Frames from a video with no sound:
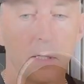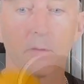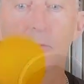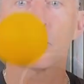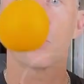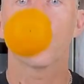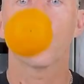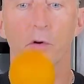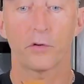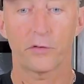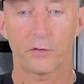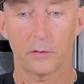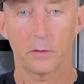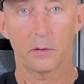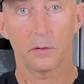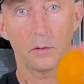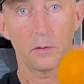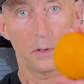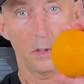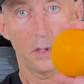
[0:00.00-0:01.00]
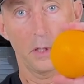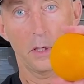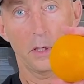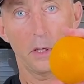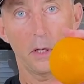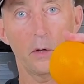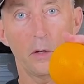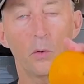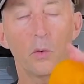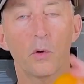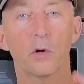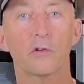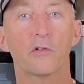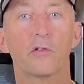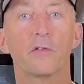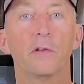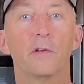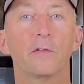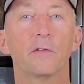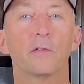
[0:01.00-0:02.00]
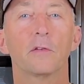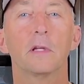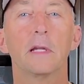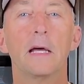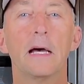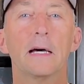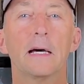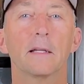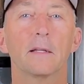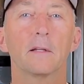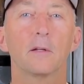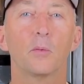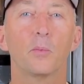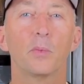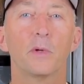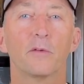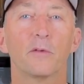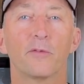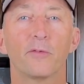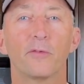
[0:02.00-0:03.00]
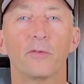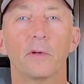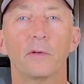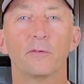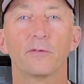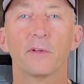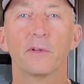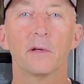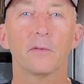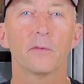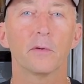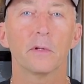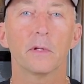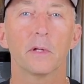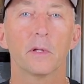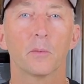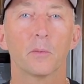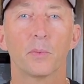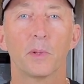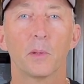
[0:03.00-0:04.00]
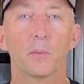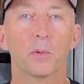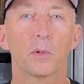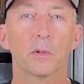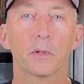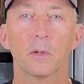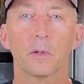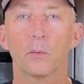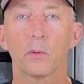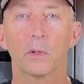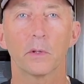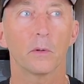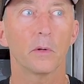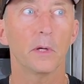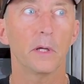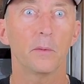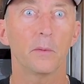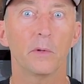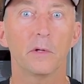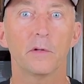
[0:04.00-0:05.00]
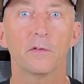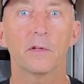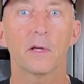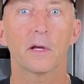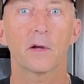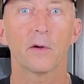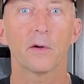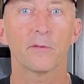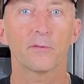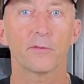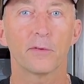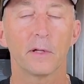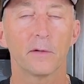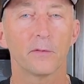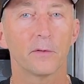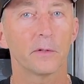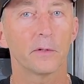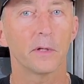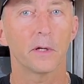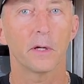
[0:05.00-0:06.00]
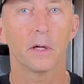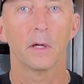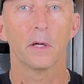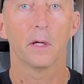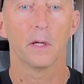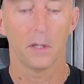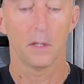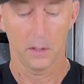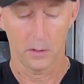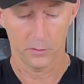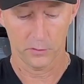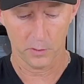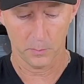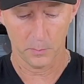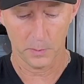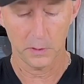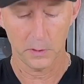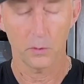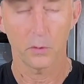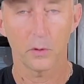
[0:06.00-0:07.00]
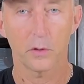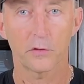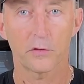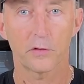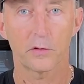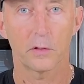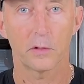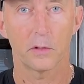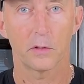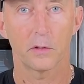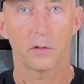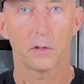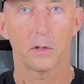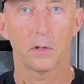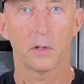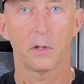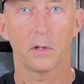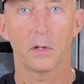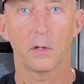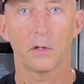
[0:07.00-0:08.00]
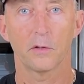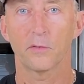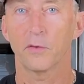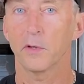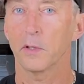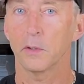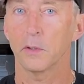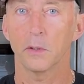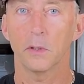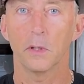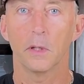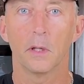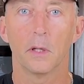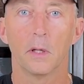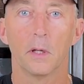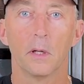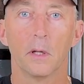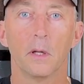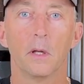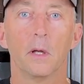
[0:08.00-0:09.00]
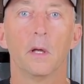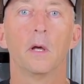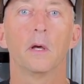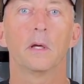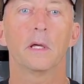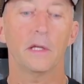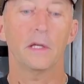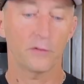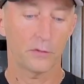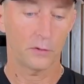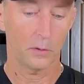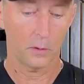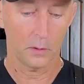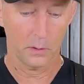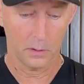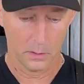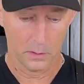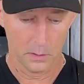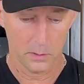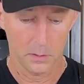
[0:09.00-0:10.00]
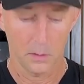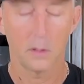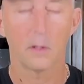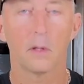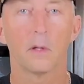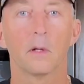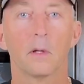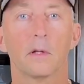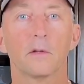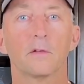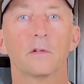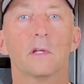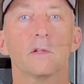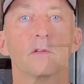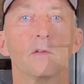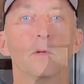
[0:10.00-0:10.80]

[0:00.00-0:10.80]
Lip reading: of course, an orange. This is going to add a little bit of flavor in there that people are going to wonder, hey, what is that great flavor in there? It's going to be the orange. It's very good. Okay, so let's get